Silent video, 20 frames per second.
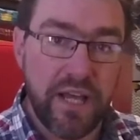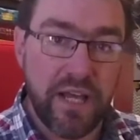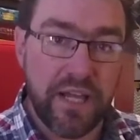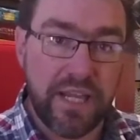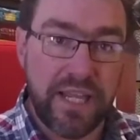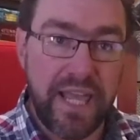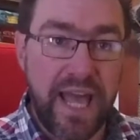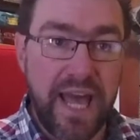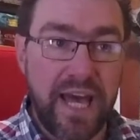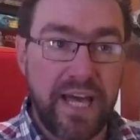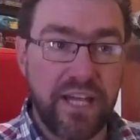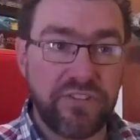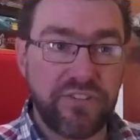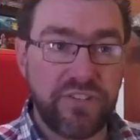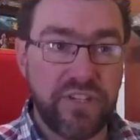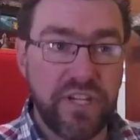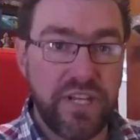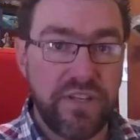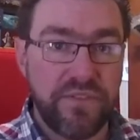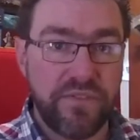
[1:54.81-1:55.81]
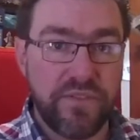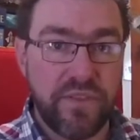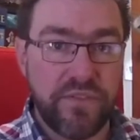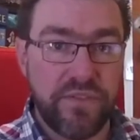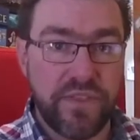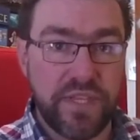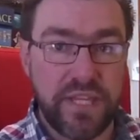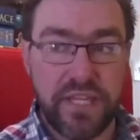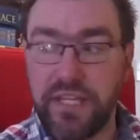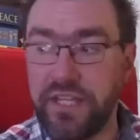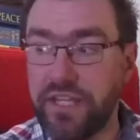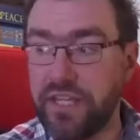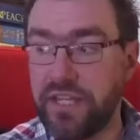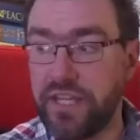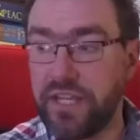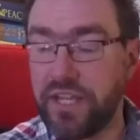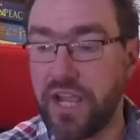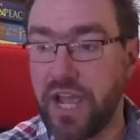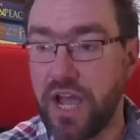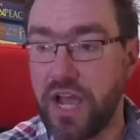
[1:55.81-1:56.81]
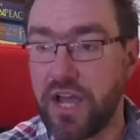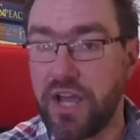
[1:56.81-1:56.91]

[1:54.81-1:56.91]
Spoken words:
cat, the